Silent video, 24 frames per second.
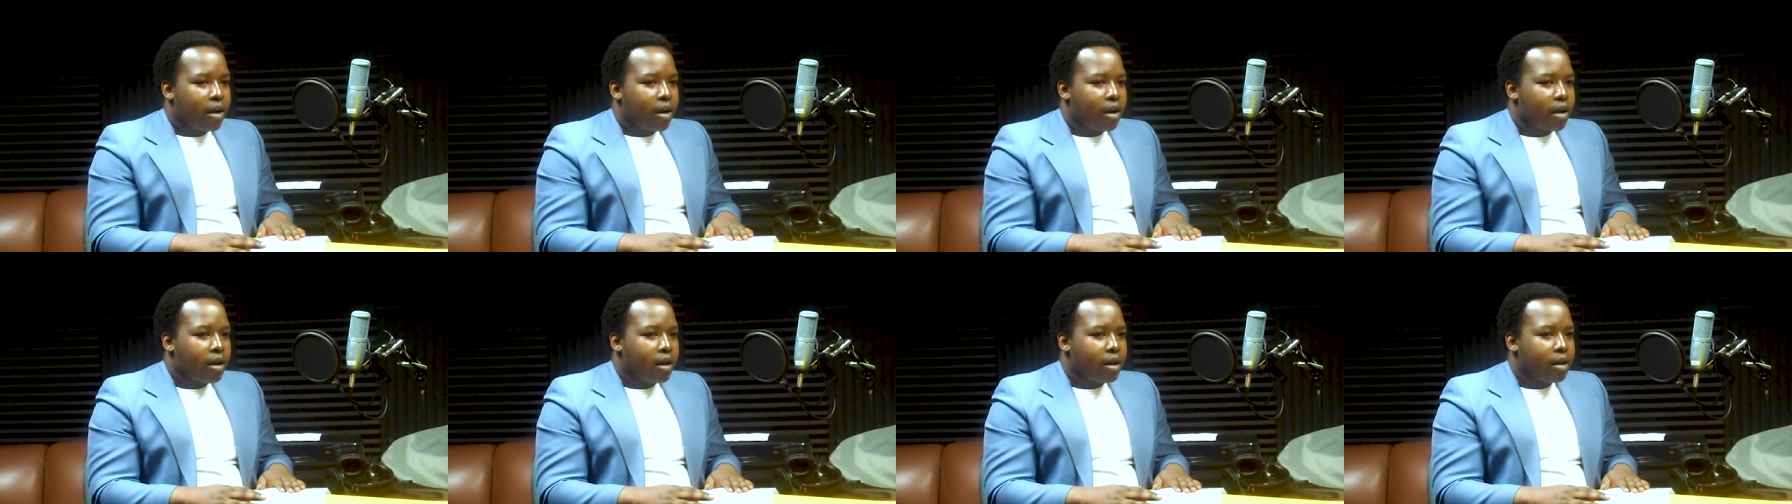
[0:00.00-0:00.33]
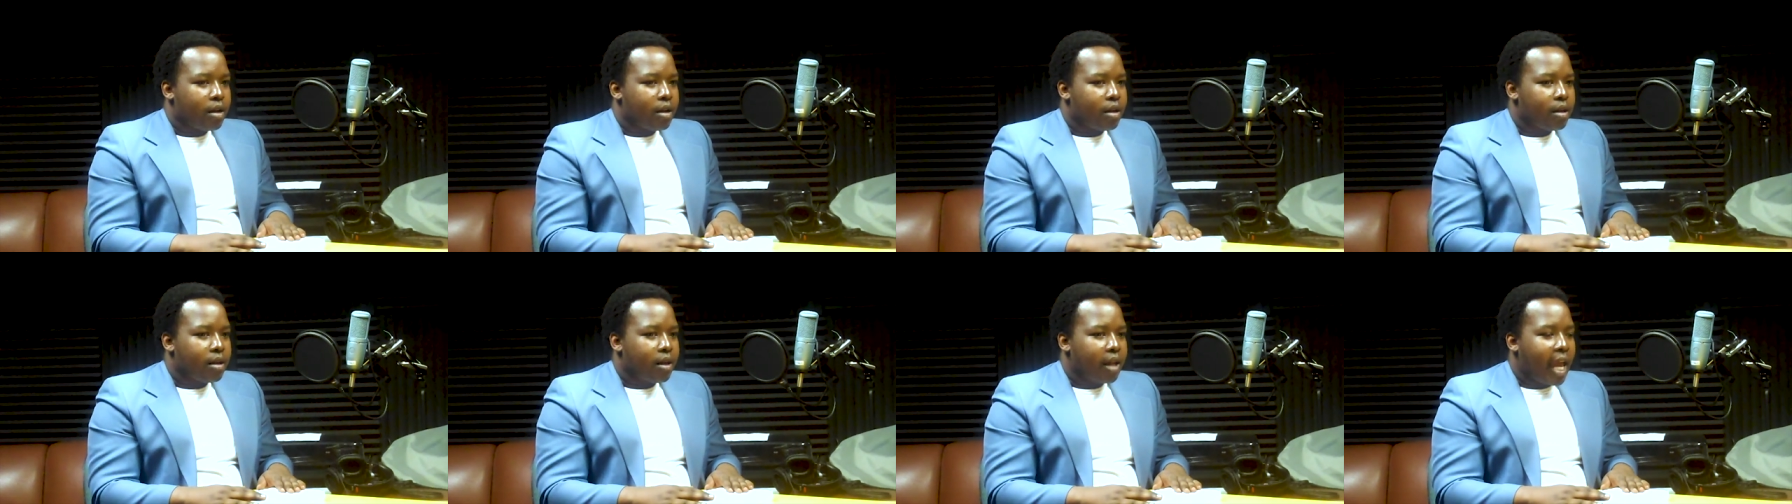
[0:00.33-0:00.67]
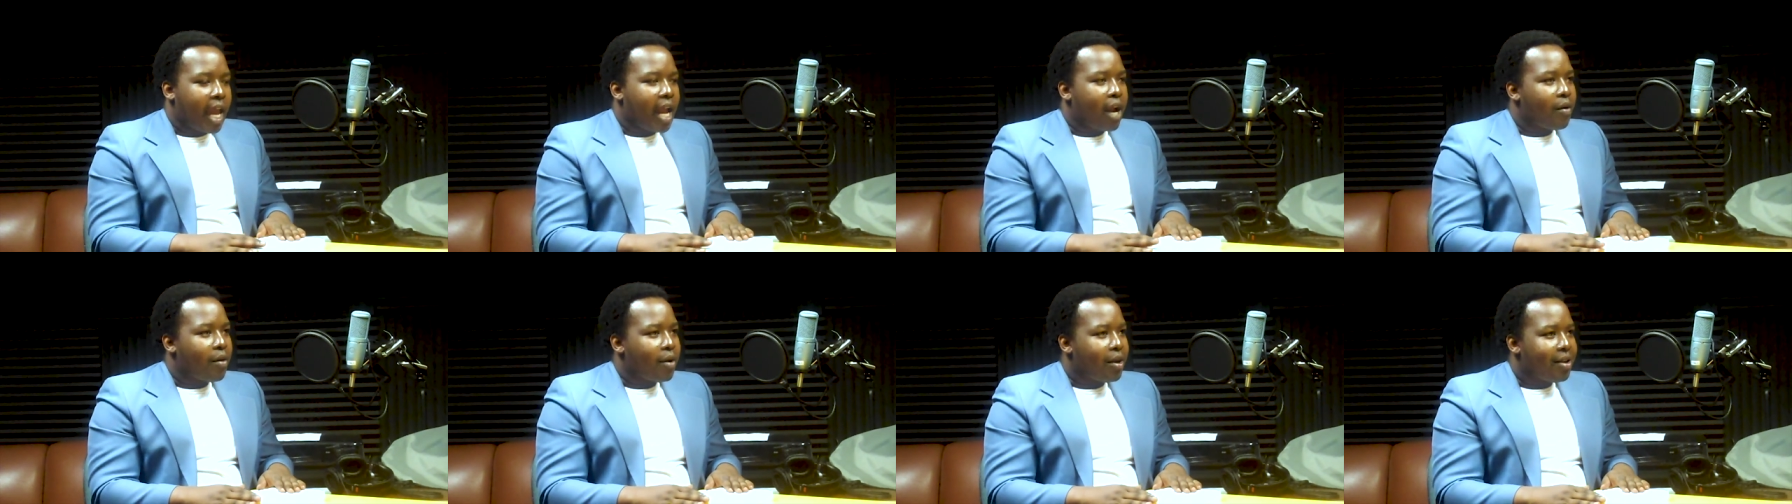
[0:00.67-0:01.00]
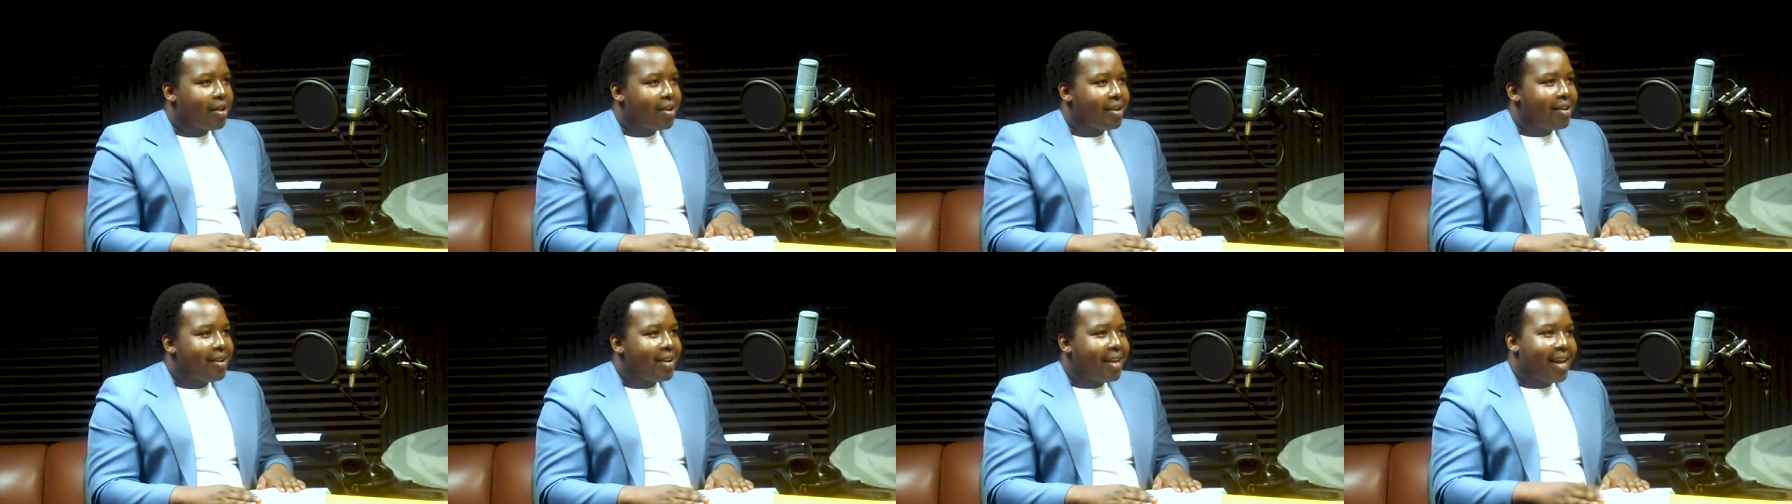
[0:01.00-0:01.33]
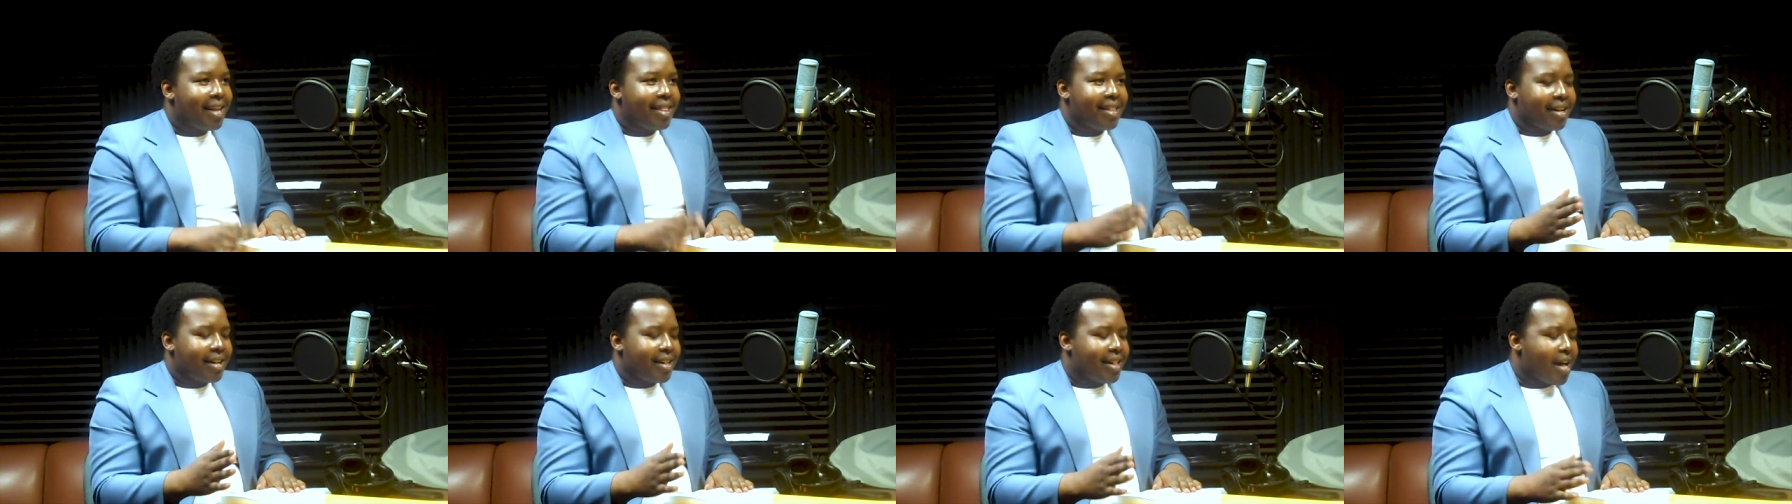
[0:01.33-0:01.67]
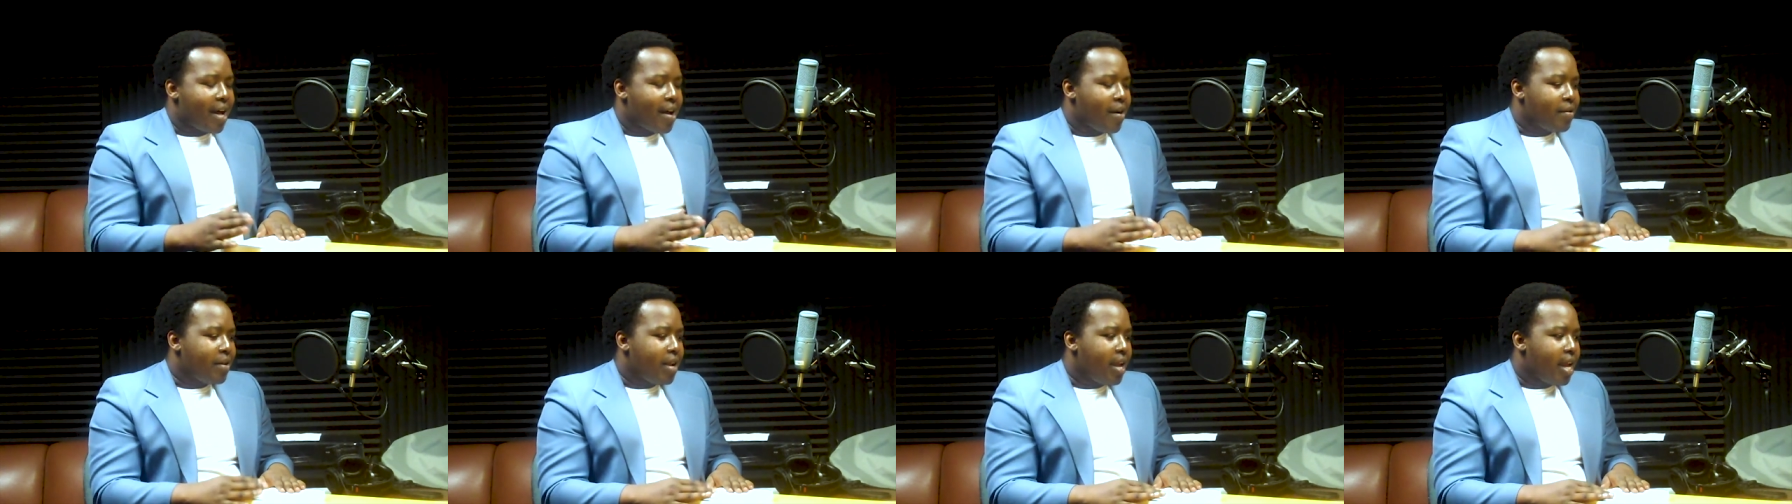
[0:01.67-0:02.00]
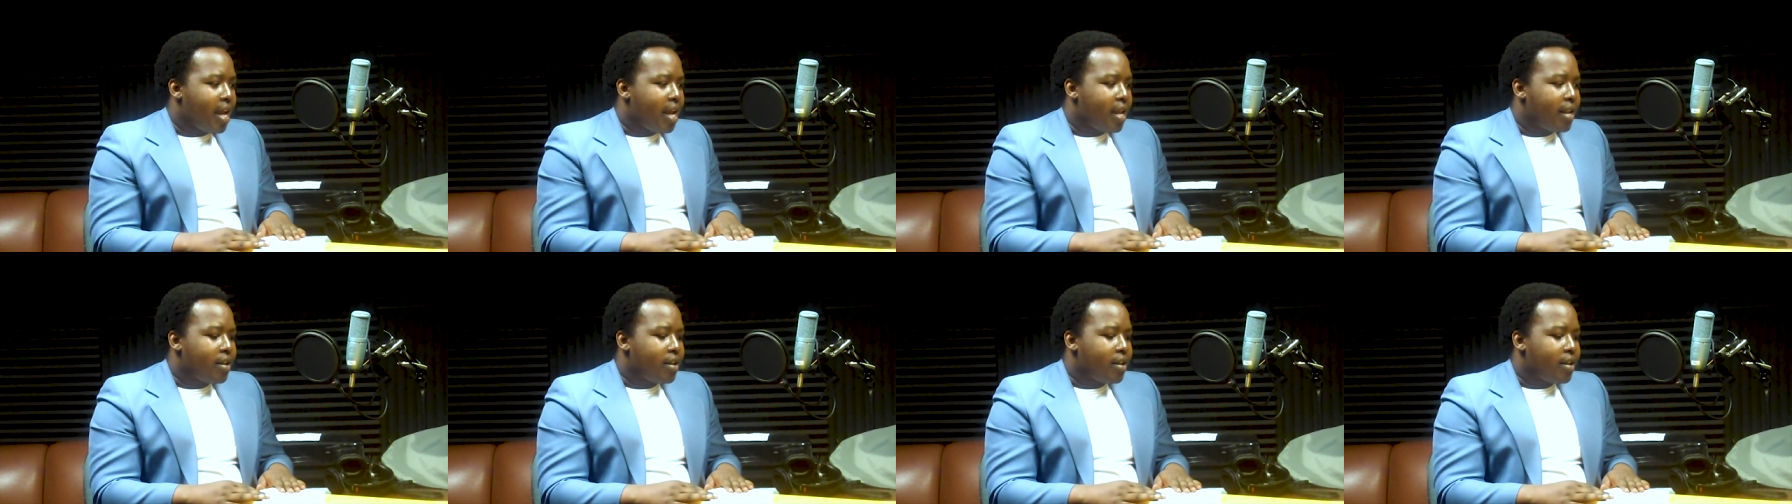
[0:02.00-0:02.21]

uh, and era cloud. and the cloud.